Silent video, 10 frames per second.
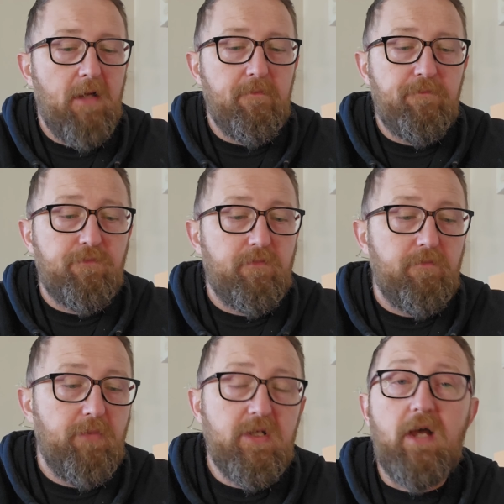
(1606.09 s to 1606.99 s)
Um,
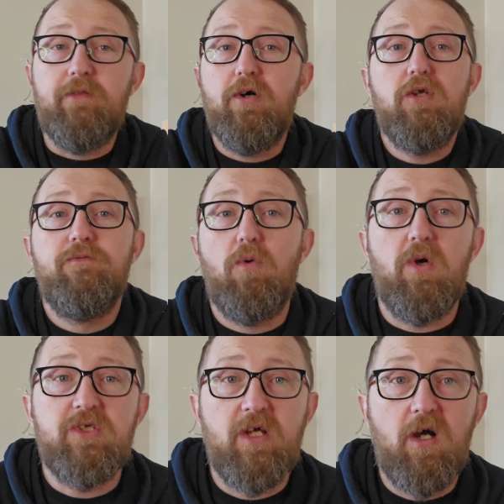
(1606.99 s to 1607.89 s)
but yeah, thank you for
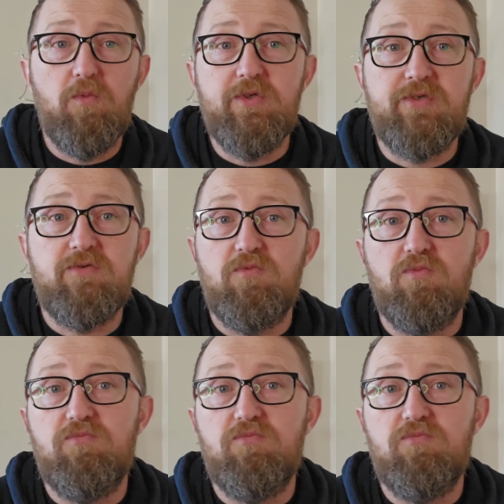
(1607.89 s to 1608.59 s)
watching. Always,